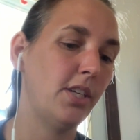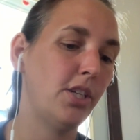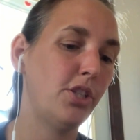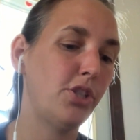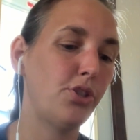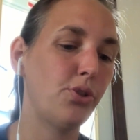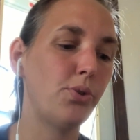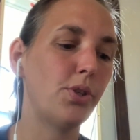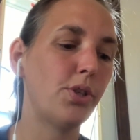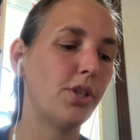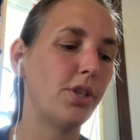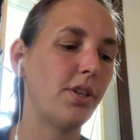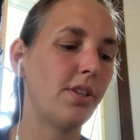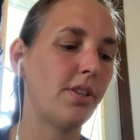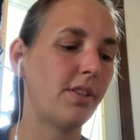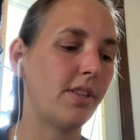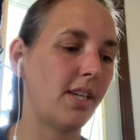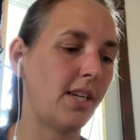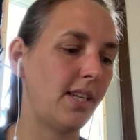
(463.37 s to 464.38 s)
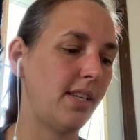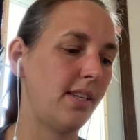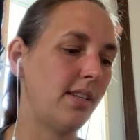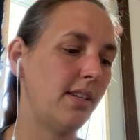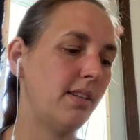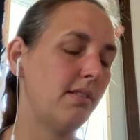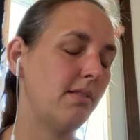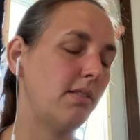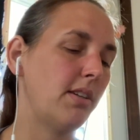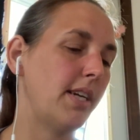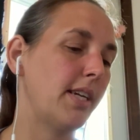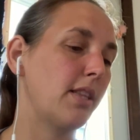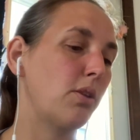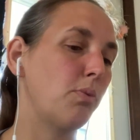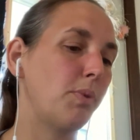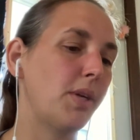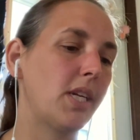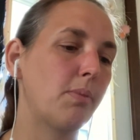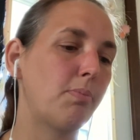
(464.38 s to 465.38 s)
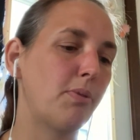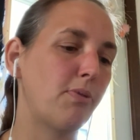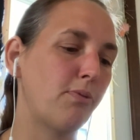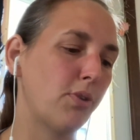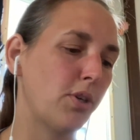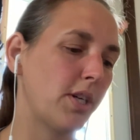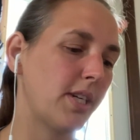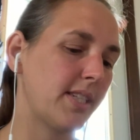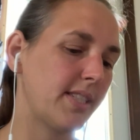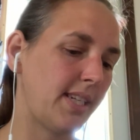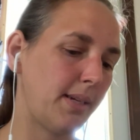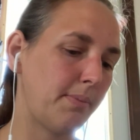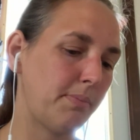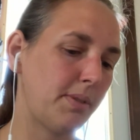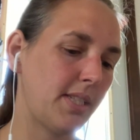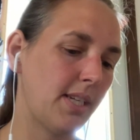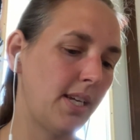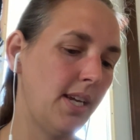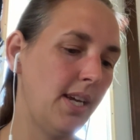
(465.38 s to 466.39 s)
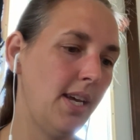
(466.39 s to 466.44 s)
sooner than like the week before exams.